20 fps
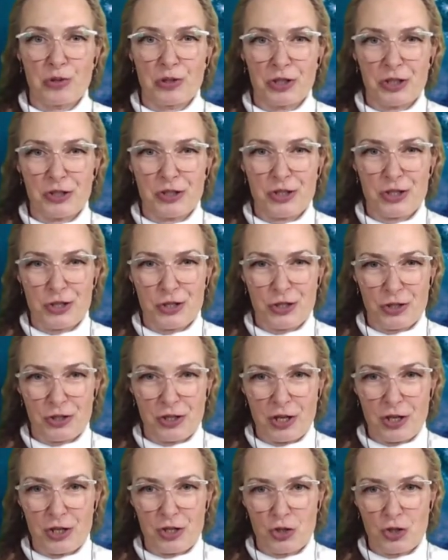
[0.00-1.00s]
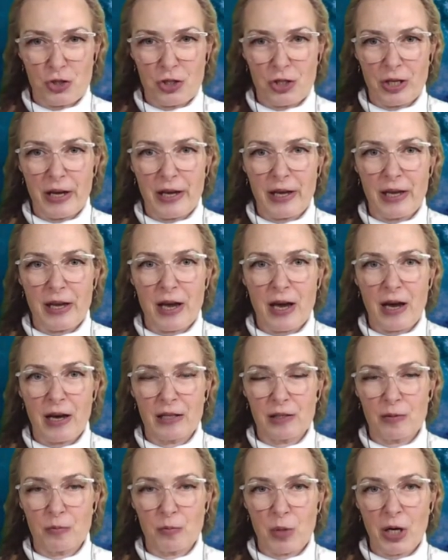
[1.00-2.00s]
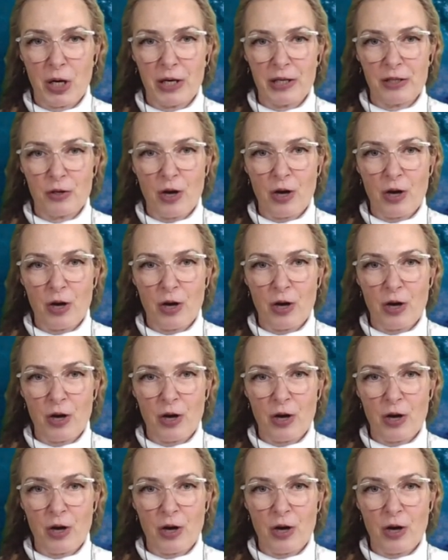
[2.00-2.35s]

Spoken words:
the destination that I had in mind.